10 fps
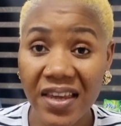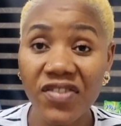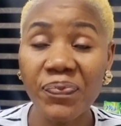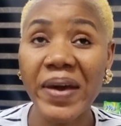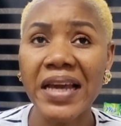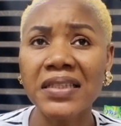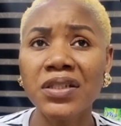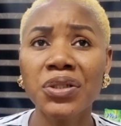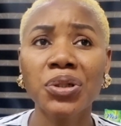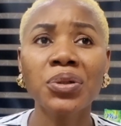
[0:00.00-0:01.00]
they give
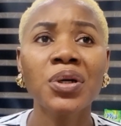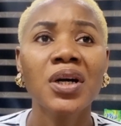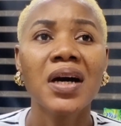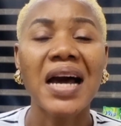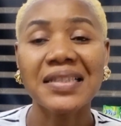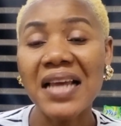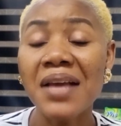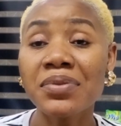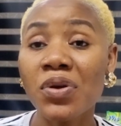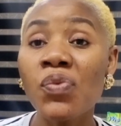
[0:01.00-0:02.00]
birth. At
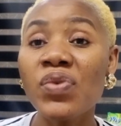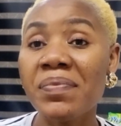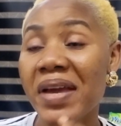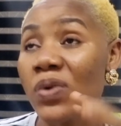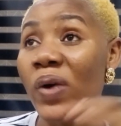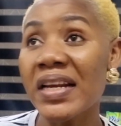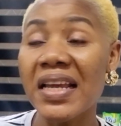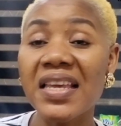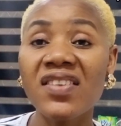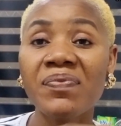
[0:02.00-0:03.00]
times some women, when
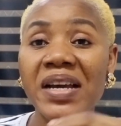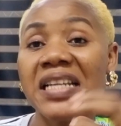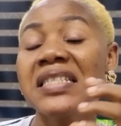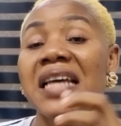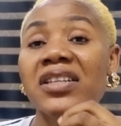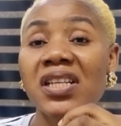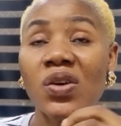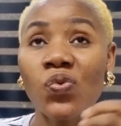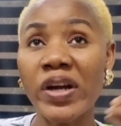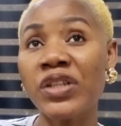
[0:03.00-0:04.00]
they give birth, is
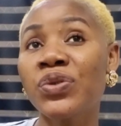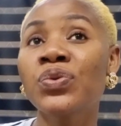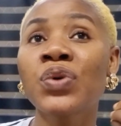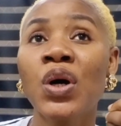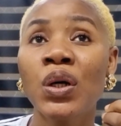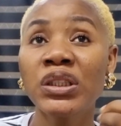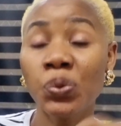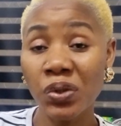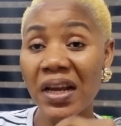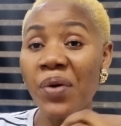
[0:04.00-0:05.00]
actually when you
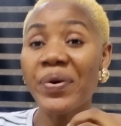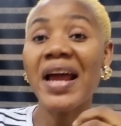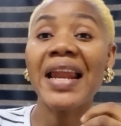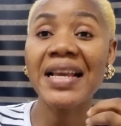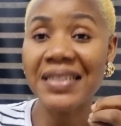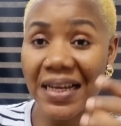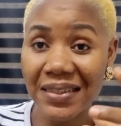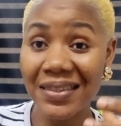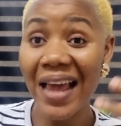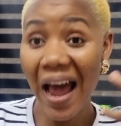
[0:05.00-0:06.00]
will now realize
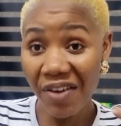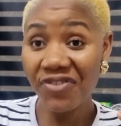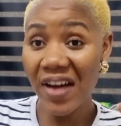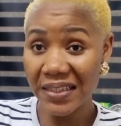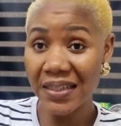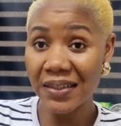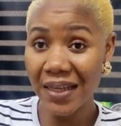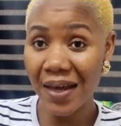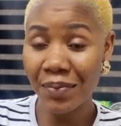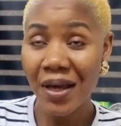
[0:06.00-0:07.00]
that they have fat
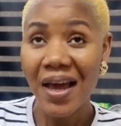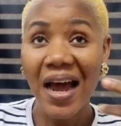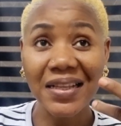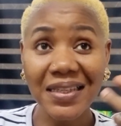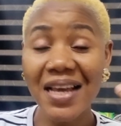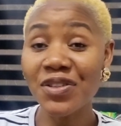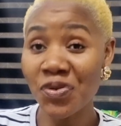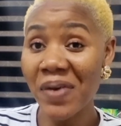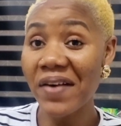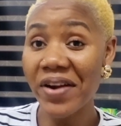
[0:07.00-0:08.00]
in them. At times
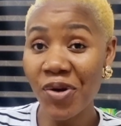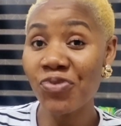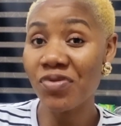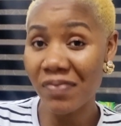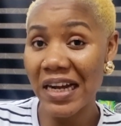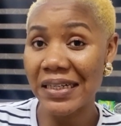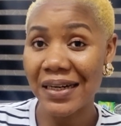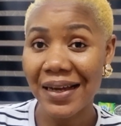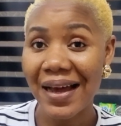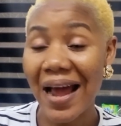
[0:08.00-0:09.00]
you marry a woman
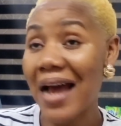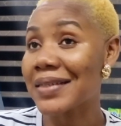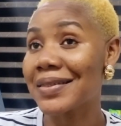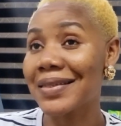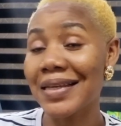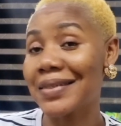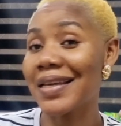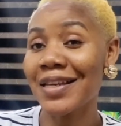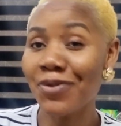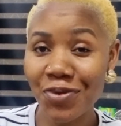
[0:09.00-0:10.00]
as a
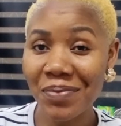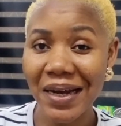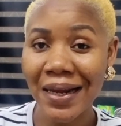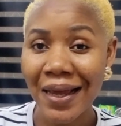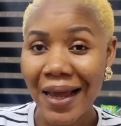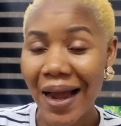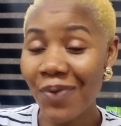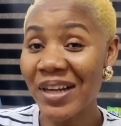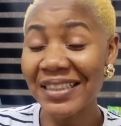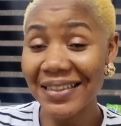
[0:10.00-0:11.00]
skinny woman,
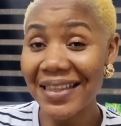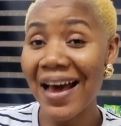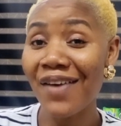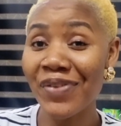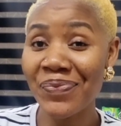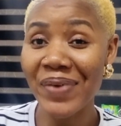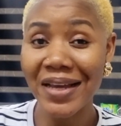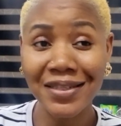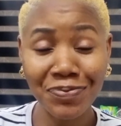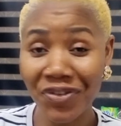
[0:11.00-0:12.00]
and when she starts having
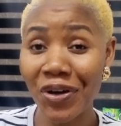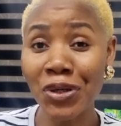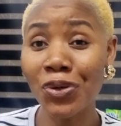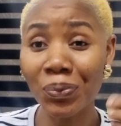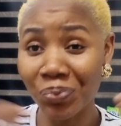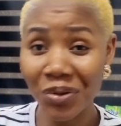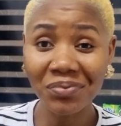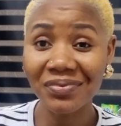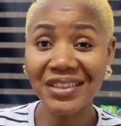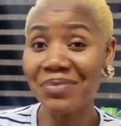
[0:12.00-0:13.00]
birth, before you know,
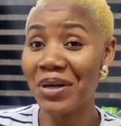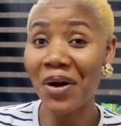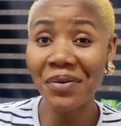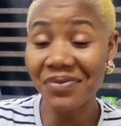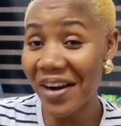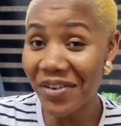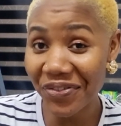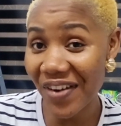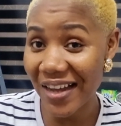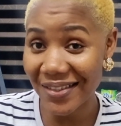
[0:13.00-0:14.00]
boom, she becomes very
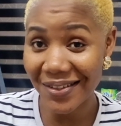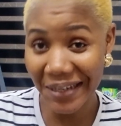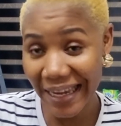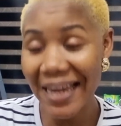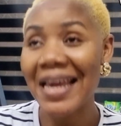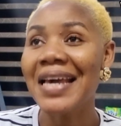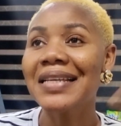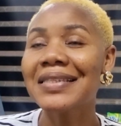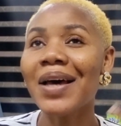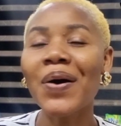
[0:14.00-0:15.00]
fat. Okay,
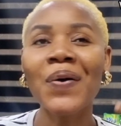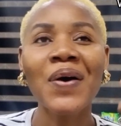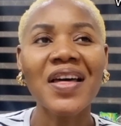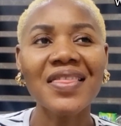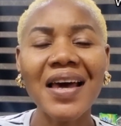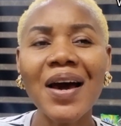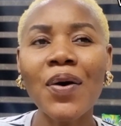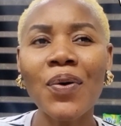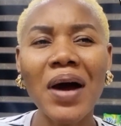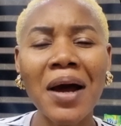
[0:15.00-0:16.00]
so
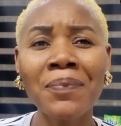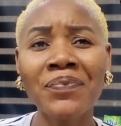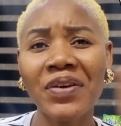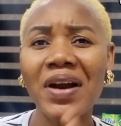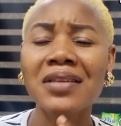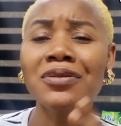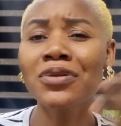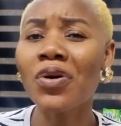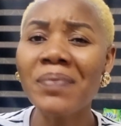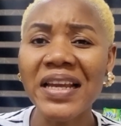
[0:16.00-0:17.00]
now there are
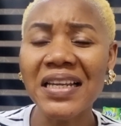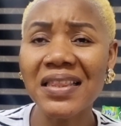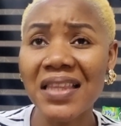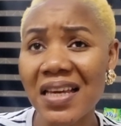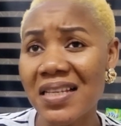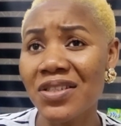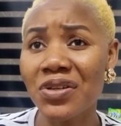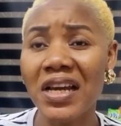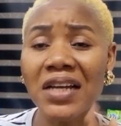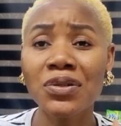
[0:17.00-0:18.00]
so many
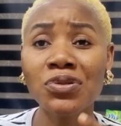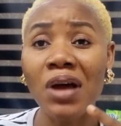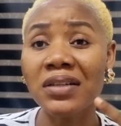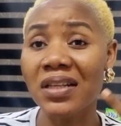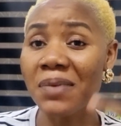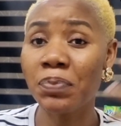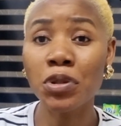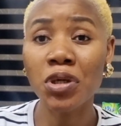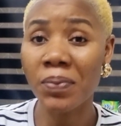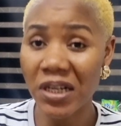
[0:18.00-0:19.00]
things you can do to actually
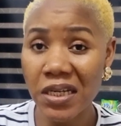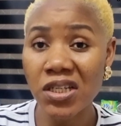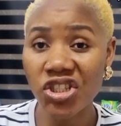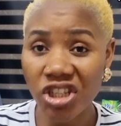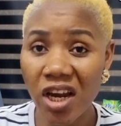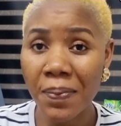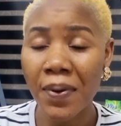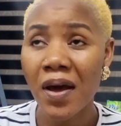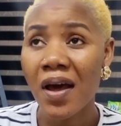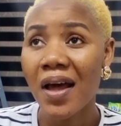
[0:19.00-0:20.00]
put your body in shape.